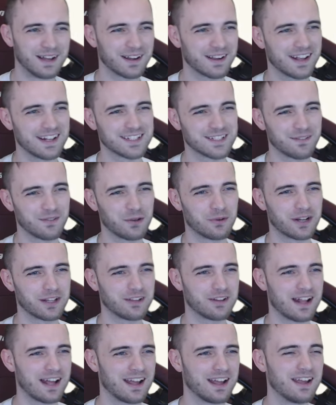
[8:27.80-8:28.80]
okay so if you want
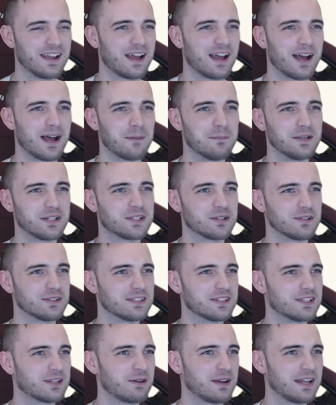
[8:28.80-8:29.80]
to do that uh, be sure
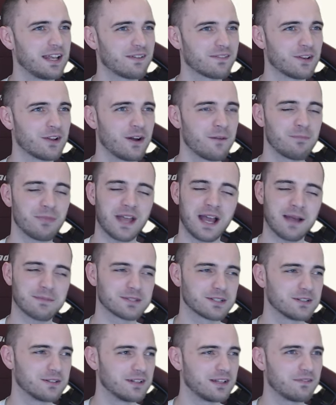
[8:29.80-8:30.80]
to do it if not
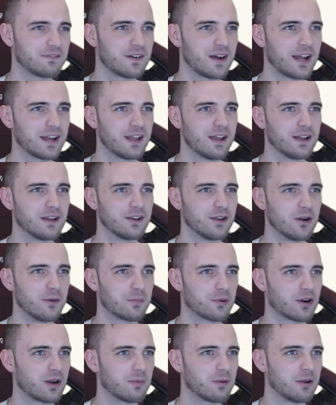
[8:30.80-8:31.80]
absolutely fine
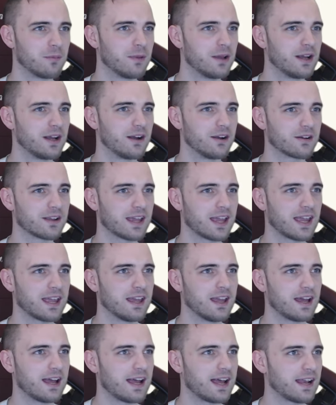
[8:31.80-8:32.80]
no problem okay
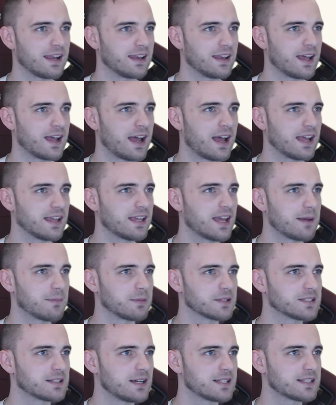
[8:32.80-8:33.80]
and uh, yeah
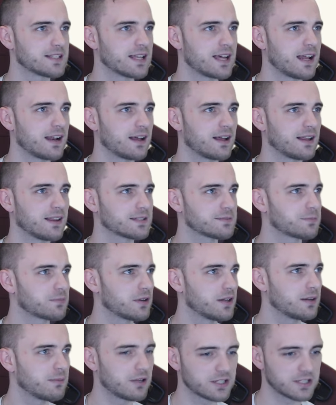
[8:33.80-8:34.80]
besides that that's
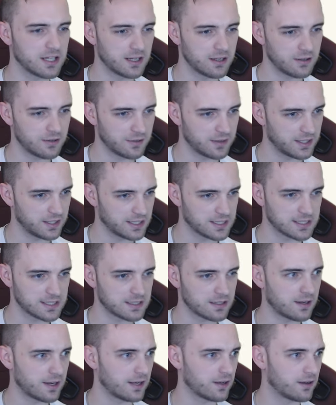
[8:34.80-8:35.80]
pretty much it on this
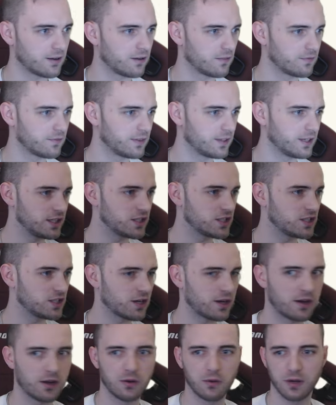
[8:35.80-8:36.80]
side of the
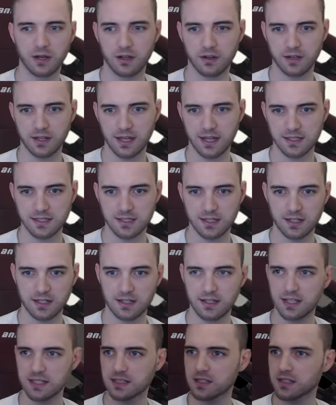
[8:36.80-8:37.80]
show okay so
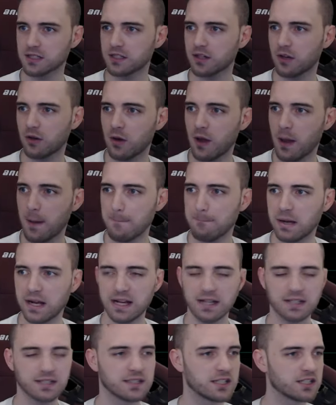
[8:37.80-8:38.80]
let, us just go
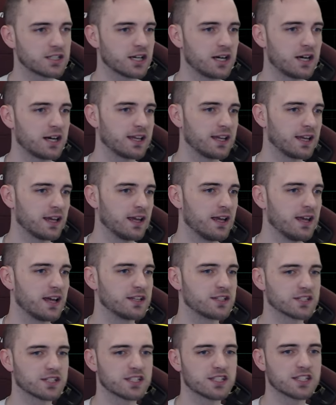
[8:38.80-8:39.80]
back to the chart here
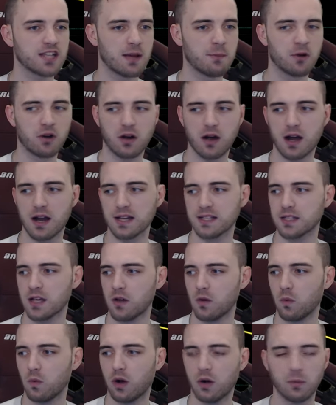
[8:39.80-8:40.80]
and just summarize
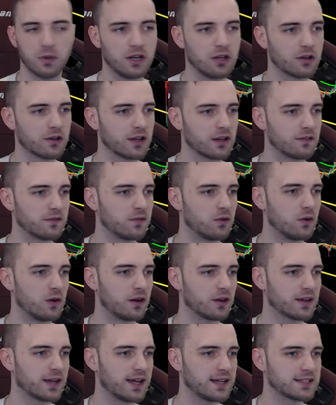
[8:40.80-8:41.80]
what we're looking
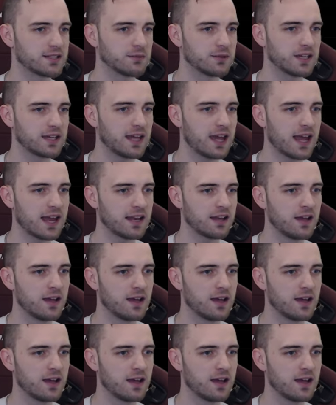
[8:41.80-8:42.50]
for okay so we're again.